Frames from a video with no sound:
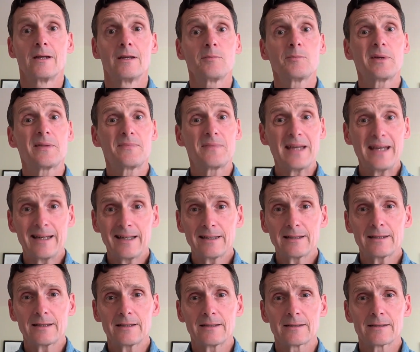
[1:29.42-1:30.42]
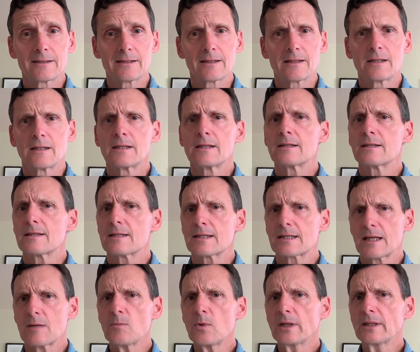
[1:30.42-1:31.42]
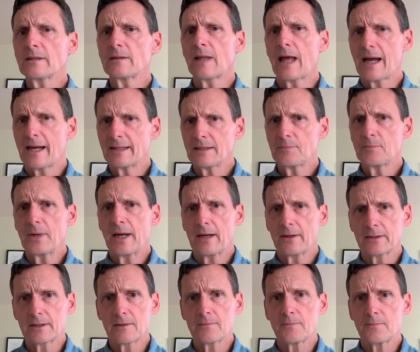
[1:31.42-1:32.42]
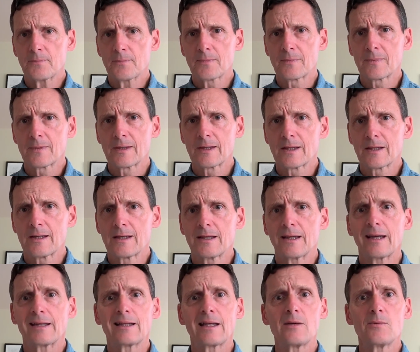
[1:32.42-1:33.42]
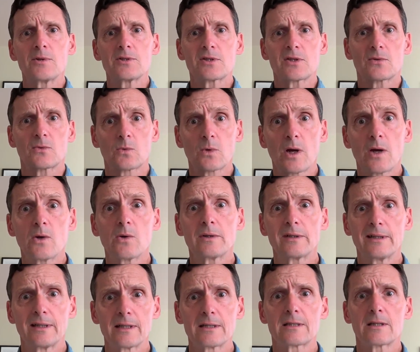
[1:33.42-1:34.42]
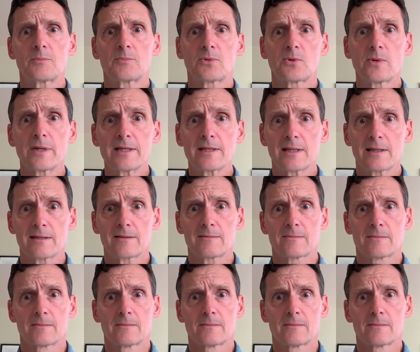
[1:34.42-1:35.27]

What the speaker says: But then someone lied about him, and he was thrown into prison.